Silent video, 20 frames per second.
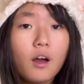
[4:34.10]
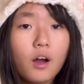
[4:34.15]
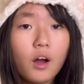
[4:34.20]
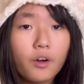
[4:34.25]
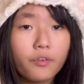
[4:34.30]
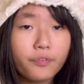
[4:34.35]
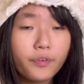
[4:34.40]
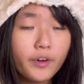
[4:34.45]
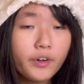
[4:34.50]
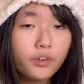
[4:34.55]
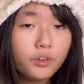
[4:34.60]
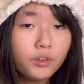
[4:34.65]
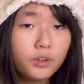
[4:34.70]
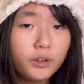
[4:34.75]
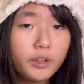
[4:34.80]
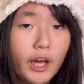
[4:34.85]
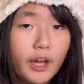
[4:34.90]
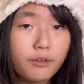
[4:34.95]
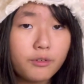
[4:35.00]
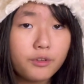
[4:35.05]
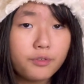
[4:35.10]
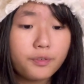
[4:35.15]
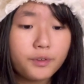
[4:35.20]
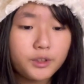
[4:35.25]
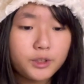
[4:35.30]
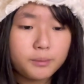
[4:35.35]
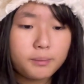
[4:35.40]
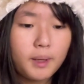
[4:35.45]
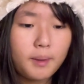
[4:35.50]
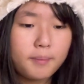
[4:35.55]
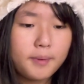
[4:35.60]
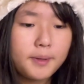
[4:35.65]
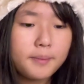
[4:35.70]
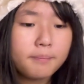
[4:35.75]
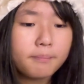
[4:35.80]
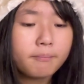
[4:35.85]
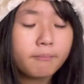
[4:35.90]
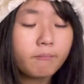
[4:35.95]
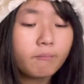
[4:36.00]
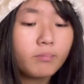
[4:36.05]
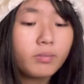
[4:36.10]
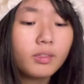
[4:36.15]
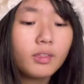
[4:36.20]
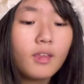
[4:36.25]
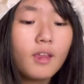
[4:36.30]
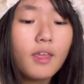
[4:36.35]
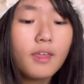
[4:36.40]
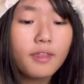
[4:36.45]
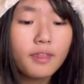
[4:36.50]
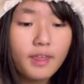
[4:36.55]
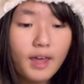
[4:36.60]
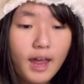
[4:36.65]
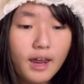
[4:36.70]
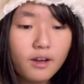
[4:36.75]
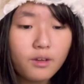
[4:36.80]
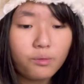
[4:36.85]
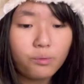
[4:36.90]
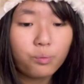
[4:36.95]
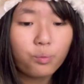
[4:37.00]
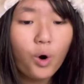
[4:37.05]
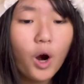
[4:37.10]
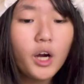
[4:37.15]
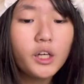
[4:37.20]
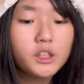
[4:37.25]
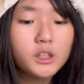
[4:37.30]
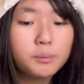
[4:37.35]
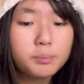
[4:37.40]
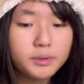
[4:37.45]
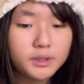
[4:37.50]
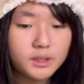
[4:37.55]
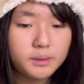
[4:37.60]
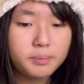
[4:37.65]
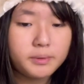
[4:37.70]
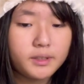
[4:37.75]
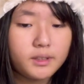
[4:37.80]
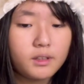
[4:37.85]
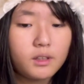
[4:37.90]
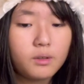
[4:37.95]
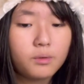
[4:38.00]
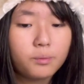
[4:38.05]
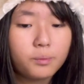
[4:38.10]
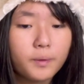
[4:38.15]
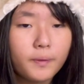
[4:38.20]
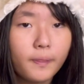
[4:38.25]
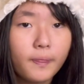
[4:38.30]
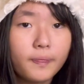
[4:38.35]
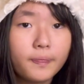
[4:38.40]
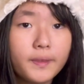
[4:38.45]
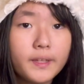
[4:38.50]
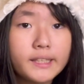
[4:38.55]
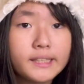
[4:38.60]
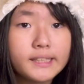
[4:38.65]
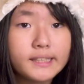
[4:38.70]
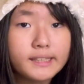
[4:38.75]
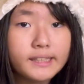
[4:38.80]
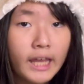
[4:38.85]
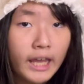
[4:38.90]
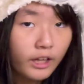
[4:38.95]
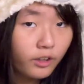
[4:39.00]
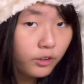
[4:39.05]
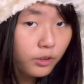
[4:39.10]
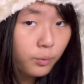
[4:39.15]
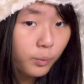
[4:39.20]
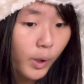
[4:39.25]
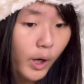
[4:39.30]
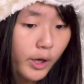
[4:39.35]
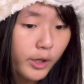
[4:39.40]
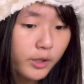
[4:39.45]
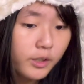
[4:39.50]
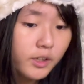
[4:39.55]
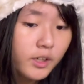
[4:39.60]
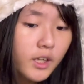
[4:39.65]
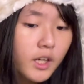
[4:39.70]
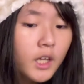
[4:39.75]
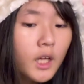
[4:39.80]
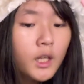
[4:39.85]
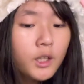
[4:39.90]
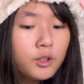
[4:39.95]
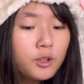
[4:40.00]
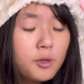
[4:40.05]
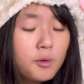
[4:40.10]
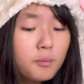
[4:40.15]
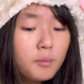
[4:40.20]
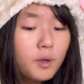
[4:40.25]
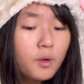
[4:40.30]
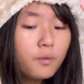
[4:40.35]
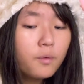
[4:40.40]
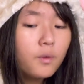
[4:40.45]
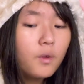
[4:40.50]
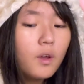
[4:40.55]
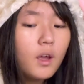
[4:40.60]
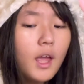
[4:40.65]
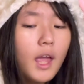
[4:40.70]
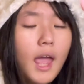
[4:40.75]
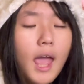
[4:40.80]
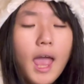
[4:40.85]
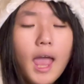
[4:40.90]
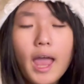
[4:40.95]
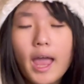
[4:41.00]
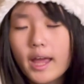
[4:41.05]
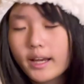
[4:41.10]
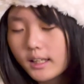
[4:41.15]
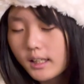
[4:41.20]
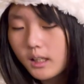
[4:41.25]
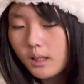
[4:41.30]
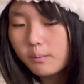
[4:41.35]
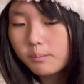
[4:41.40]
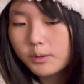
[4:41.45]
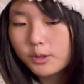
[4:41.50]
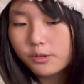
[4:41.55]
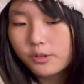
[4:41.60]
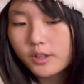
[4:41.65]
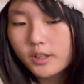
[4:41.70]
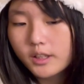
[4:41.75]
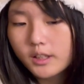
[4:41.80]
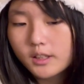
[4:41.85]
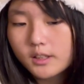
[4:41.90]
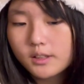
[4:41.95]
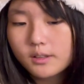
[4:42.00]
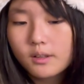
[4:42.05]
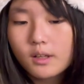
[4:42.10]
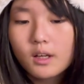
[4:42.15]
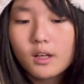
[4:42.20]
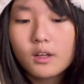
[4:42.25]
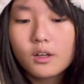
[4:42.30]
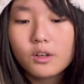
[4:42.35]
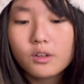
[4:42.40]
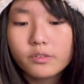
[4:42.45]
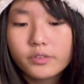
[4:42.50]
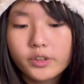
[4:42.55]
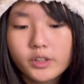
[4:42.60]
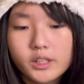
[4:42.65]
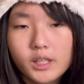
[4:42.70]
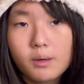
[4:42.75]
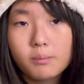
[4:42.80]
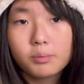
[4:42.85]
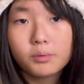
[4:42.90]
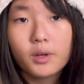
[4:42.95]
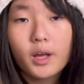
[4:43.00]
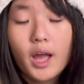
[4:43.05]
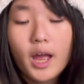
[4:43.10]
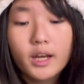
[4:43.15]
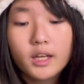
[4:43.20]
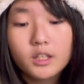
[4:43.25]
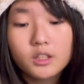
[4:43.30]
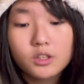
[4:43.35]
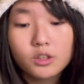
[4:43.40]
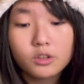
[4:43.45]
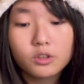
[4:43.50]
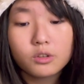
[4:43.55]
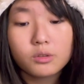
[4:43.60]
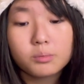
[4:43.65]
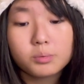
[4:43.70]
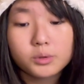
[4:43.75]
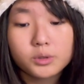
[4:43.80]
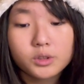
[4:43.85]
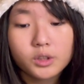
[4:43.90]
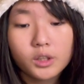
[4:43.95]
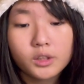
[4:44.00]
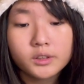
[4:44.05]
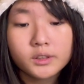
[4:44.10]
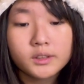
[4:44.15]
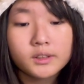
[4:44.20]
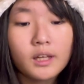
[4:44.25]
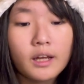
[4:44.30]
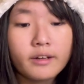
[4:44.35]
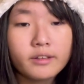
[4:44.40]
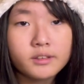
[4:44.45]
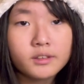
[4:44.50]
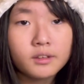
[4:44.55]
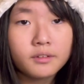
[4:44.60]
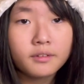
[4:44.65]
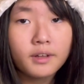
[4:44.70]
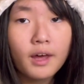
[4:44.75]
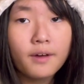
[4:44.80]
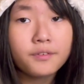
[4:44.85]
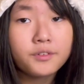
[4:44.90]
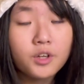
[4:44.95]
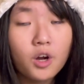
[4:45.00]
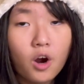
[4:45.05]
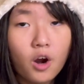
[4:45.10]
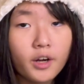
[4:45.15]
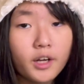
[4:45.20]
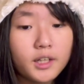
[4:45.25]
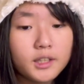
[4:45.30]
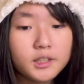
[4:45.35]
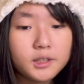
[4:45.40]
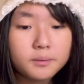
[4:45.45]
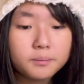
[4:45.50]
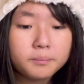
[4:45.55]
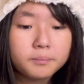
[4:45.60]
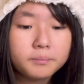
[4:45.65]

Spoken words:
a funnel lined with filter paper. Then wash the precipitate with distilled water to remove any impurities. For example, any soluble salts that is left on it.